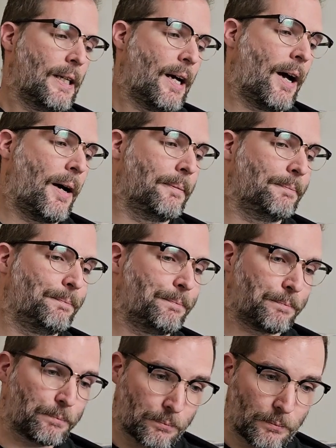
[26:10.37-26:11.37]
Um,
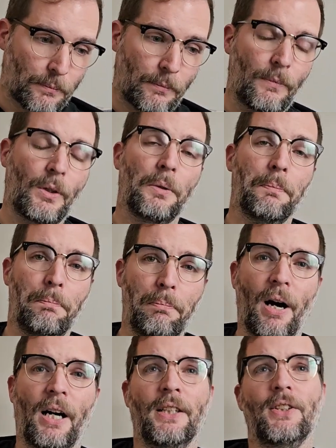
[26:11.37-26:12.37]

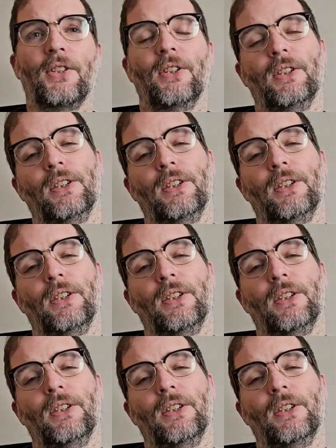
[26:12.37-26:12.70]
but